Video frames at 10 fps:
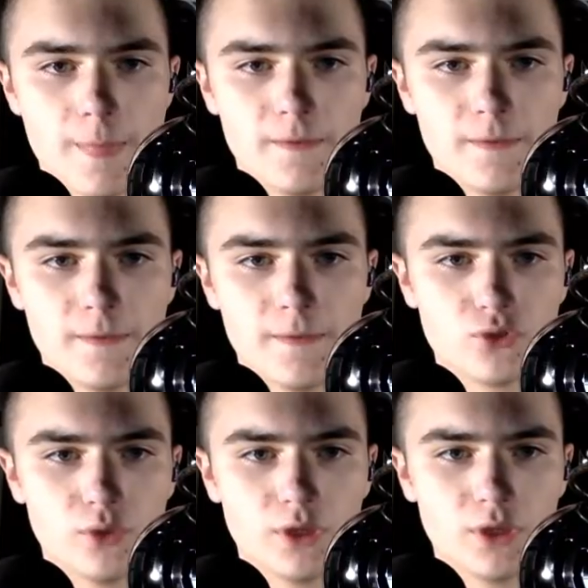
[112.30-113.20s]
This is
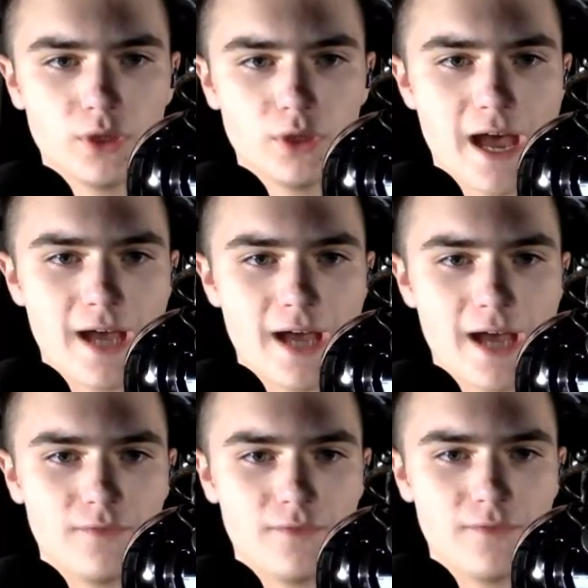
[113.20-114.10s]
Duilly ad
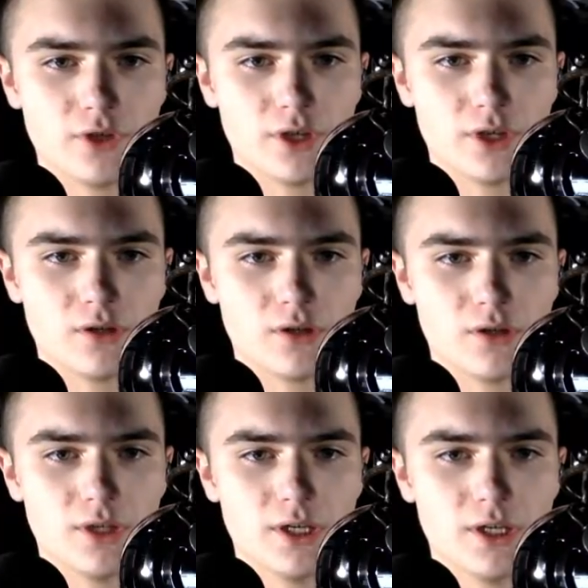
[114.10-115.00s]
featuring
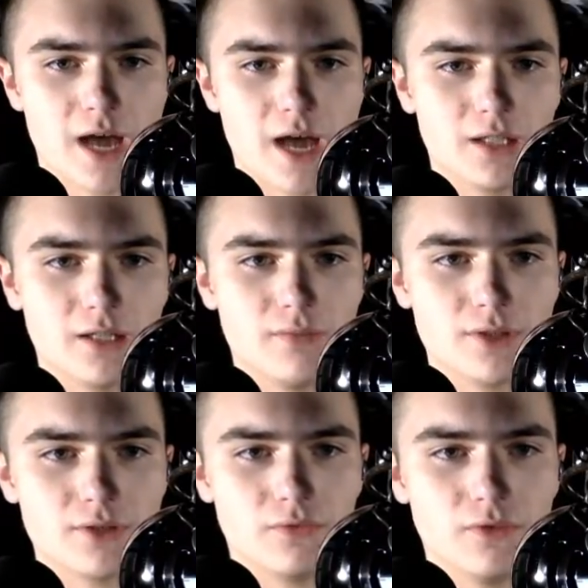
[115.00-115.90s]
Amelia Ali
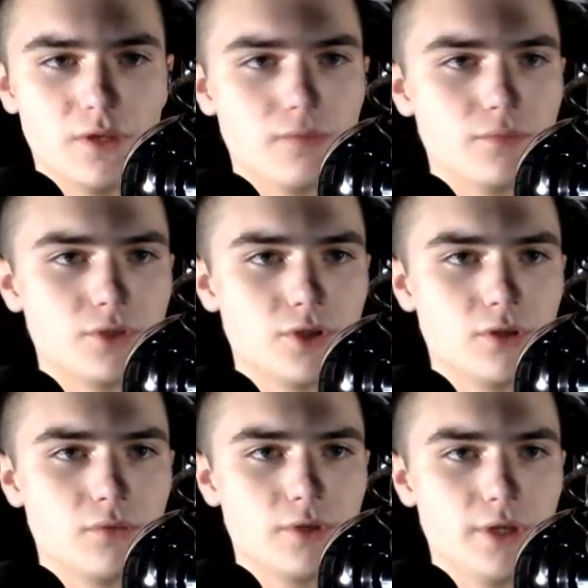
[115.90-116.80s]
Messel Flip.
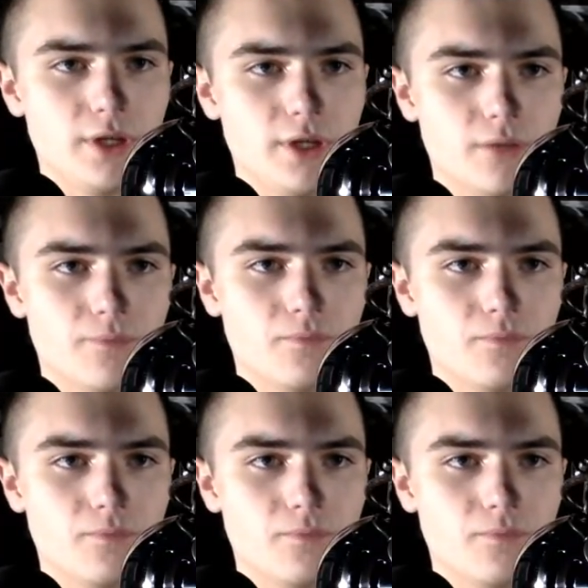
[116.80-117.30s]
So, there you go.